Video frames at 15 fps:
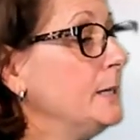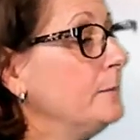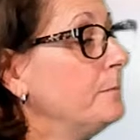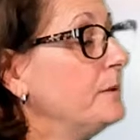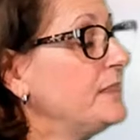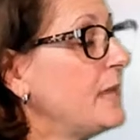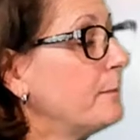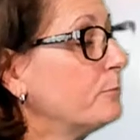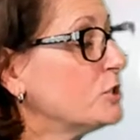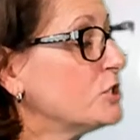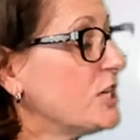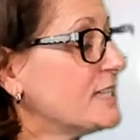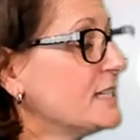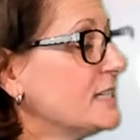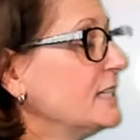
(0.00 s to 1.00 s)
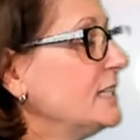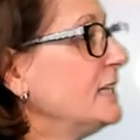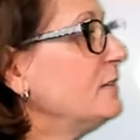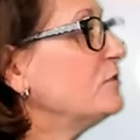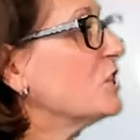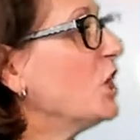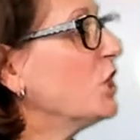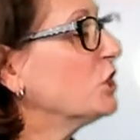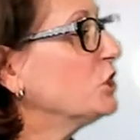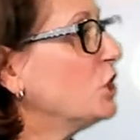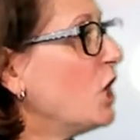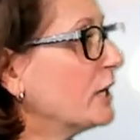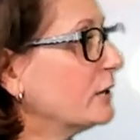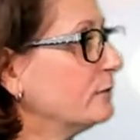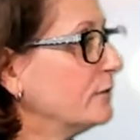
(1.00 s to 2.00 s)
But that progestin gives a
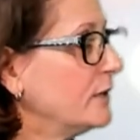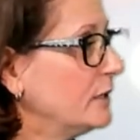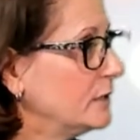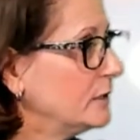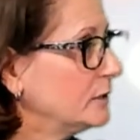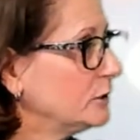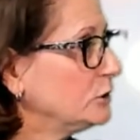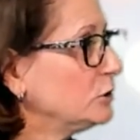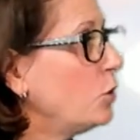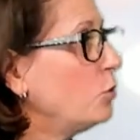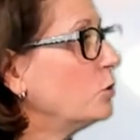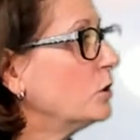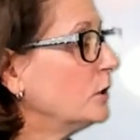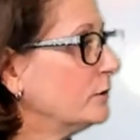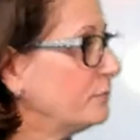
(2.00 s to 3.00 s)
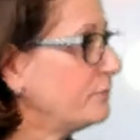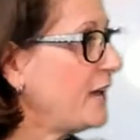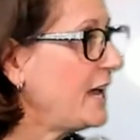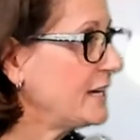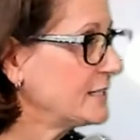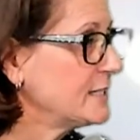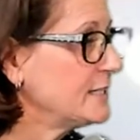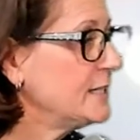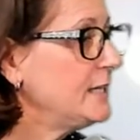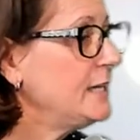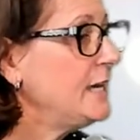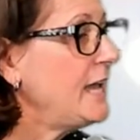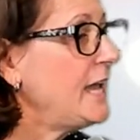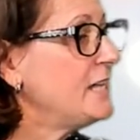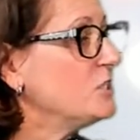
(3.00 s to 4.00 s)
lot of local effect.
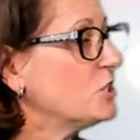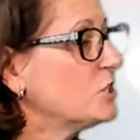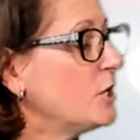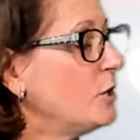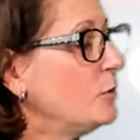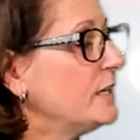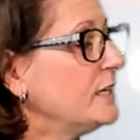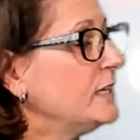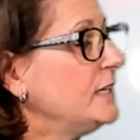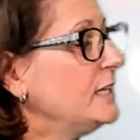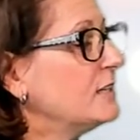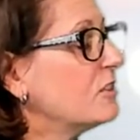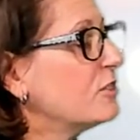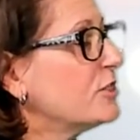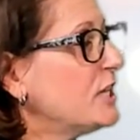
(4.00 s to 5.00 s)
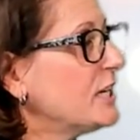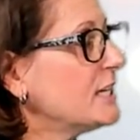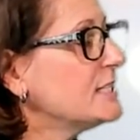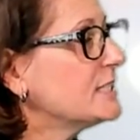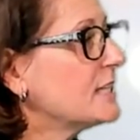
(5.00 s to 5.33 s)
And so it thickens